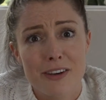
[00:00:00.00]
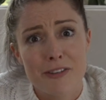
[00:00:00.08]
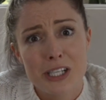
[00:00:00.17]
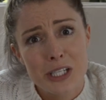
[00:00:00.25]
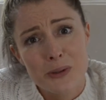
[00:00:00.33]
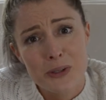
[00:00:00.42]

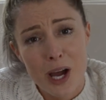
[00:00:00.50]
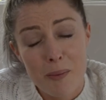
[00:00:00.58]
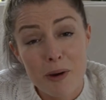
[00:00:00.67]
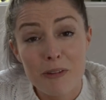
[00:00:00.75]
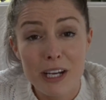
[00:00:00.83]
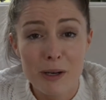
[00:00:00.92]
every single
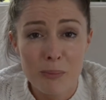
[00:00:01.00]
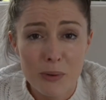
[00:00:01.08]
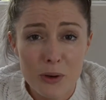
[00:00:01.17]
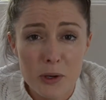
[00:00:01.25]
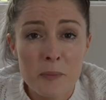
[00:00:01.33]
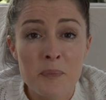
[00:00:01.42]
time I read a
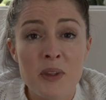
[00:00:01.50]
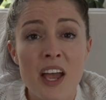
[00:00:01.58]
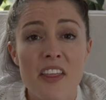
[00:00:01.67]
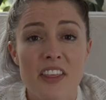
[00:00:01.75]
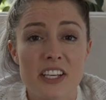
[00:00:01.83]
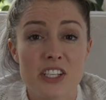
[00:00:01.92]
book.
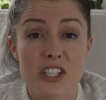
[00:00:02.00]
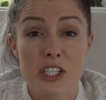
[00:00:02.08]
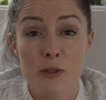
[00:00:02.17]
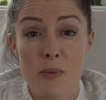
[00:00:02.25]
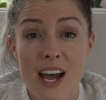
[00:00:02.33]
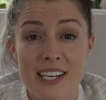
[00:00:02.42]
These are just
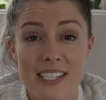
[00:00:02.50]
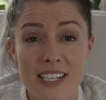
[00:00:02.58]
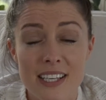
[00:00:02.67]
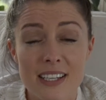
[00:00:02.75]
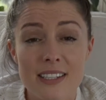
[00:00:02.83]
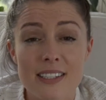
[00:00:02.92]
some
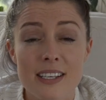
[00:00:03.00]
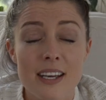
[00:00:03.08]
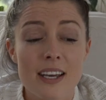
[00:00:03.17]
ideas.